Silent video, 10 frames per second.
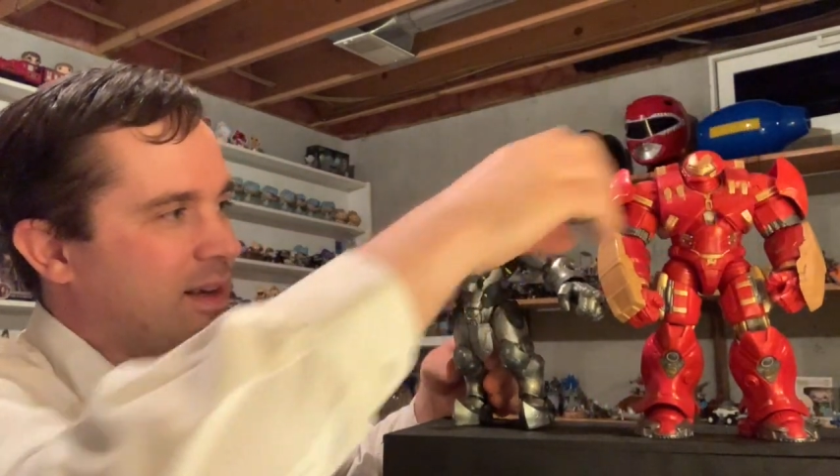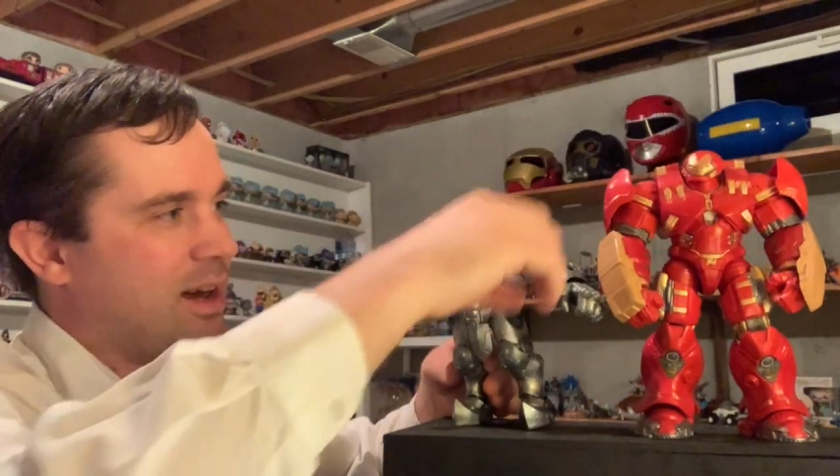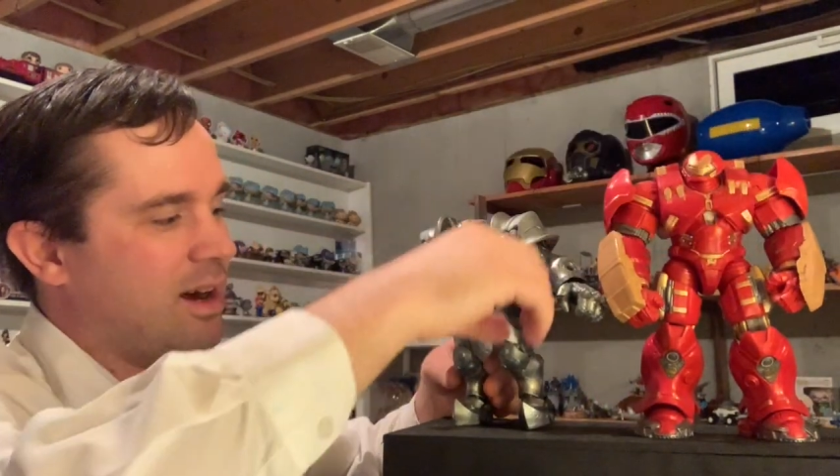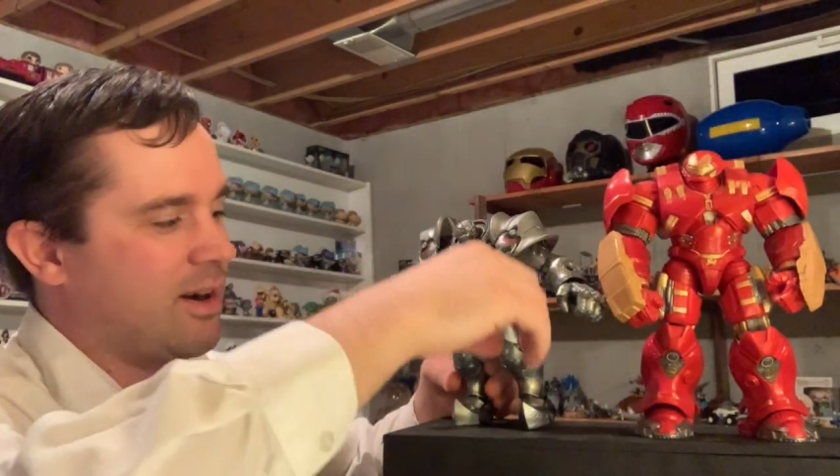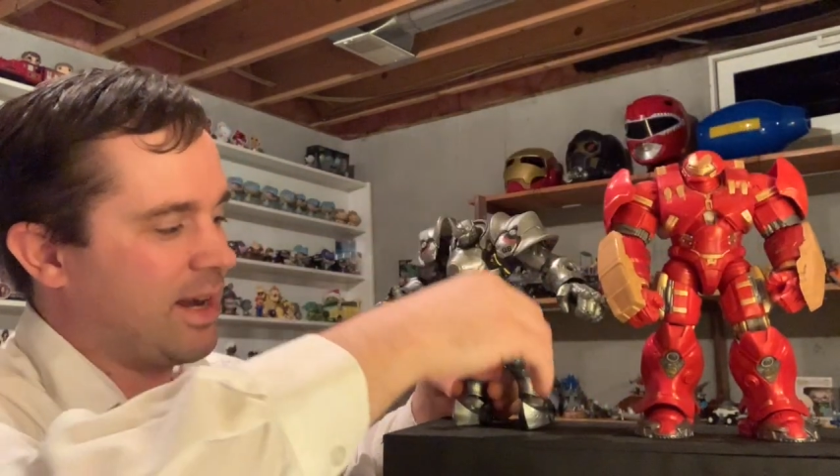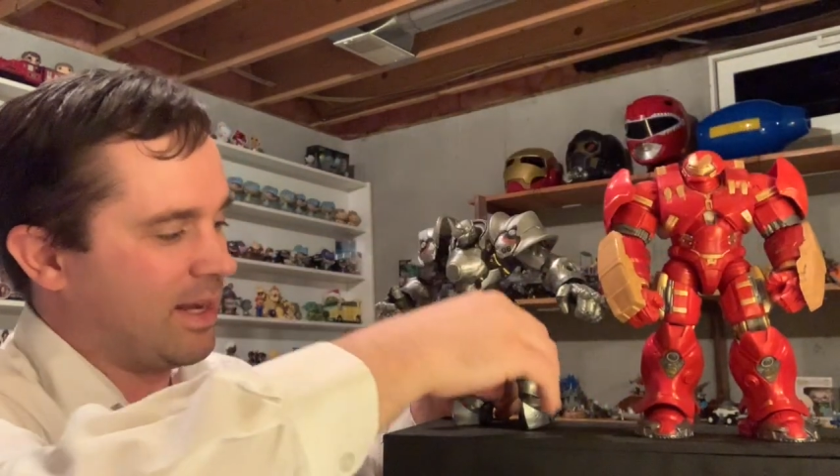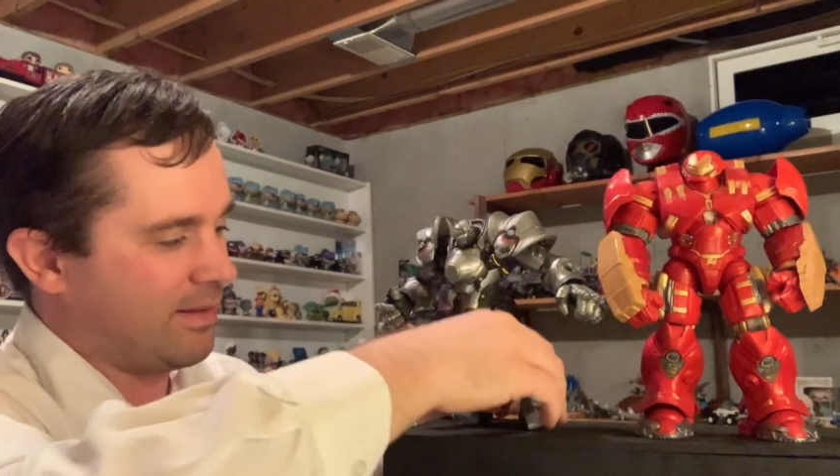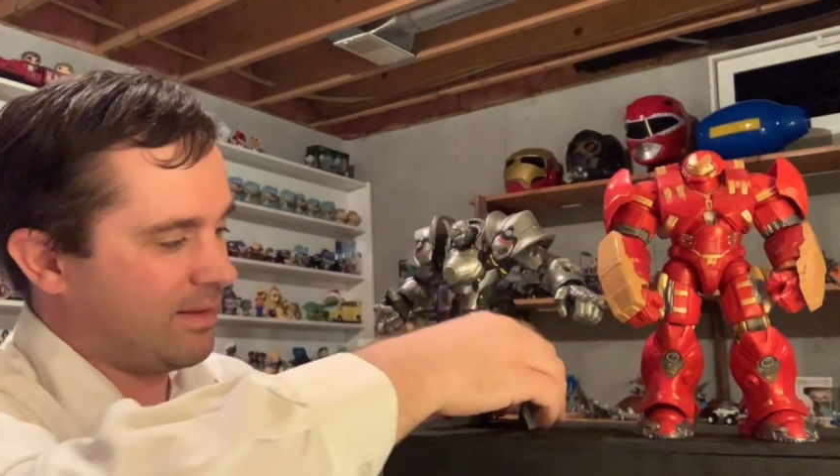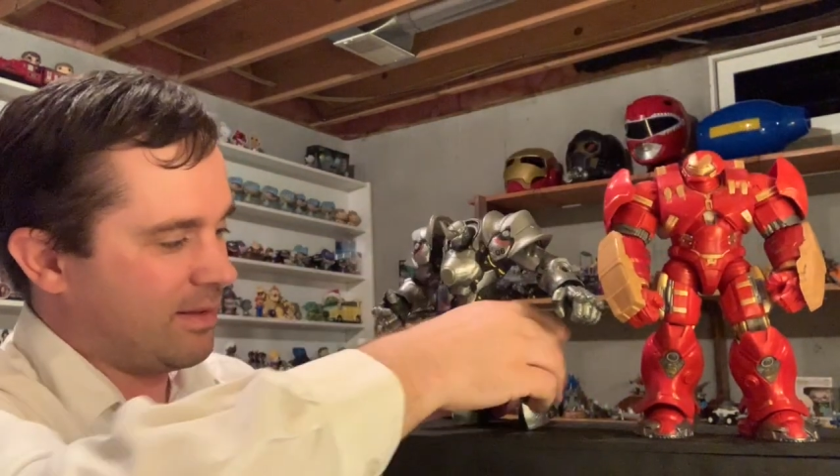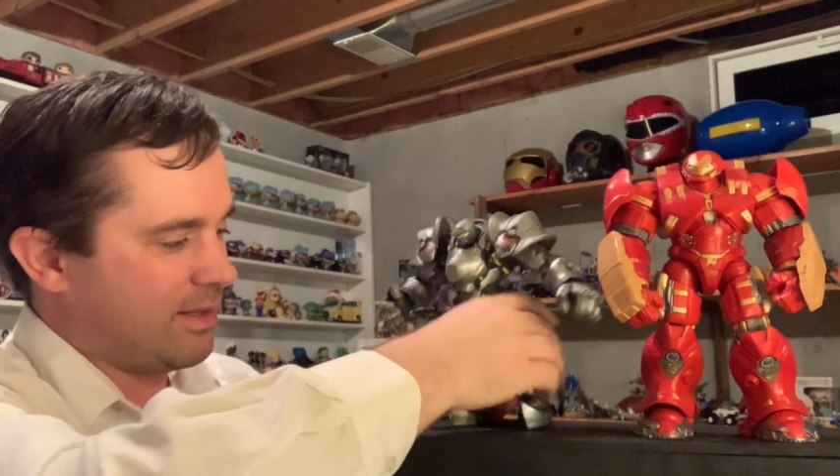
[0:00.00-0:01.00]
All right,
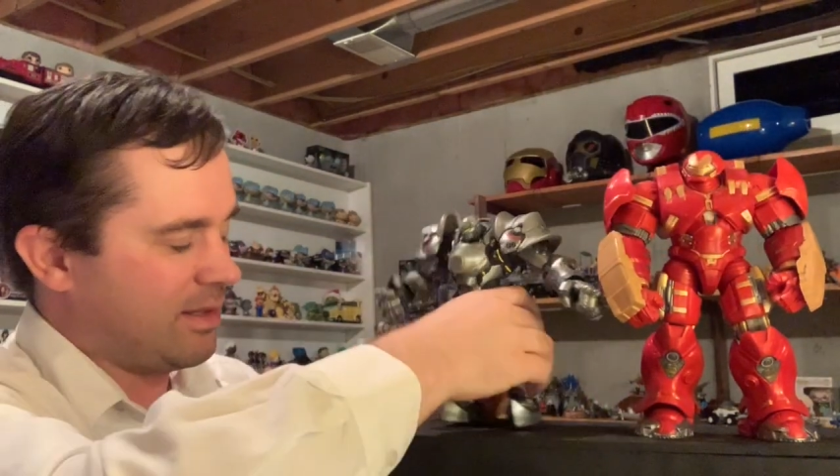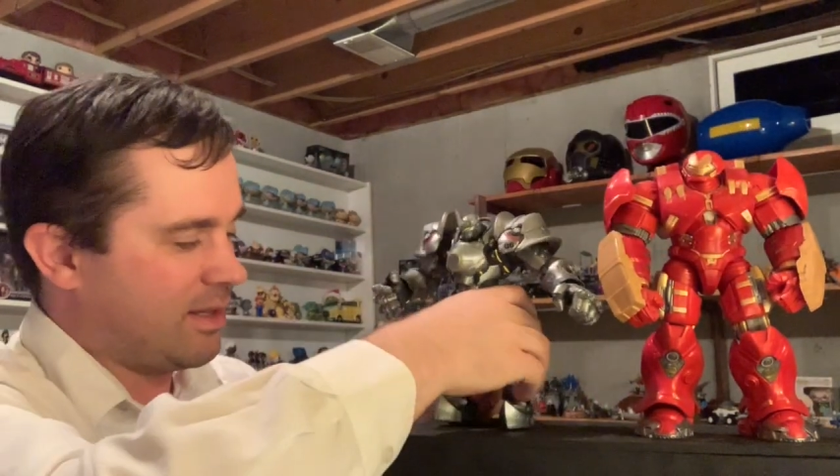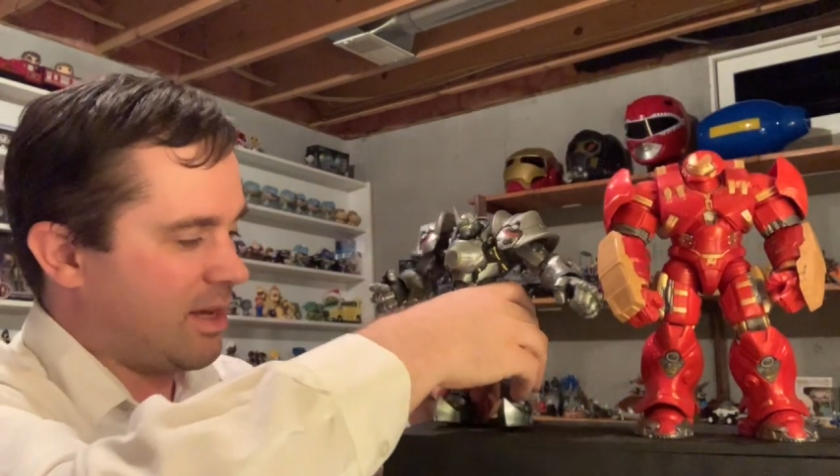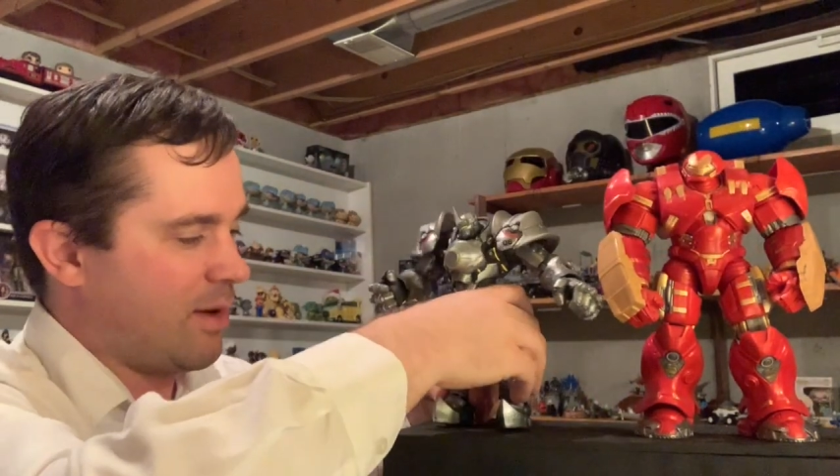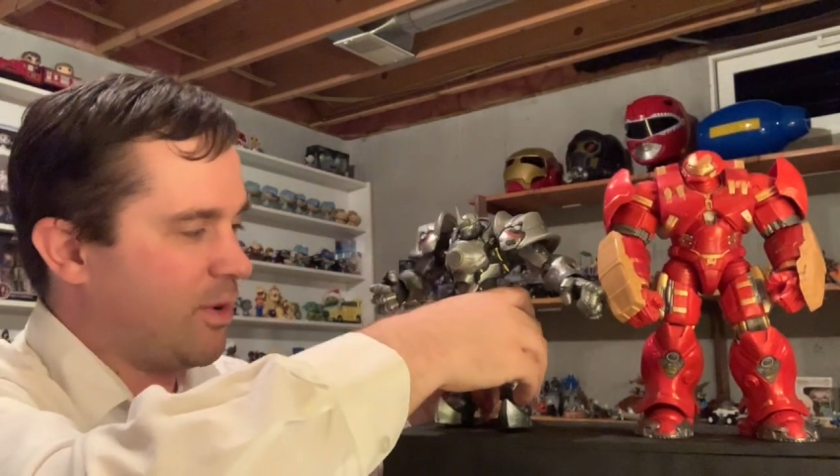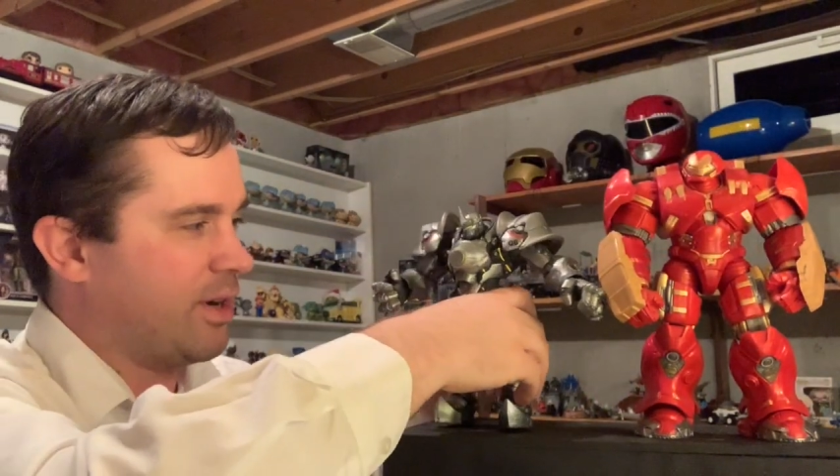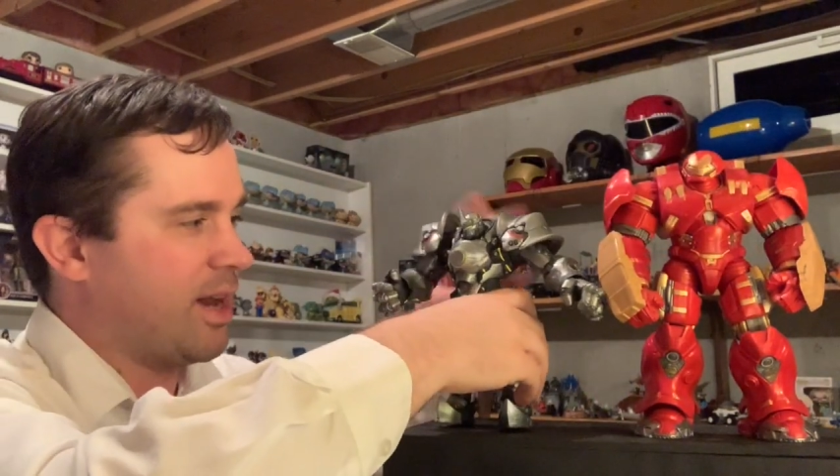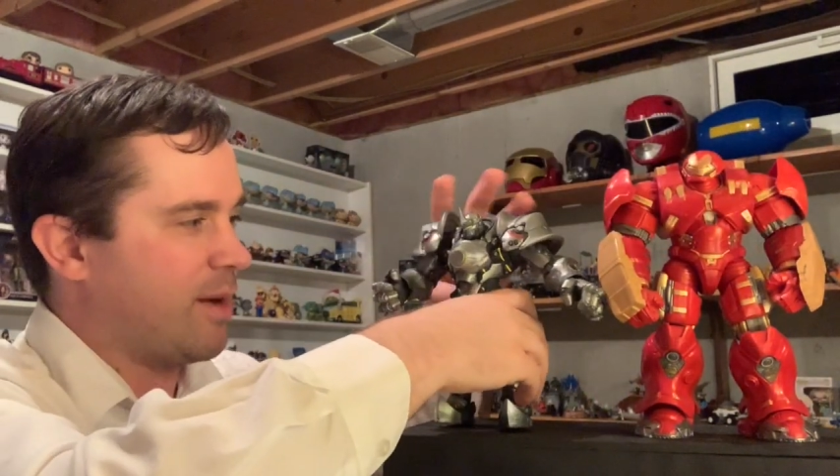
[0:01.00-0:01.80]
I wondered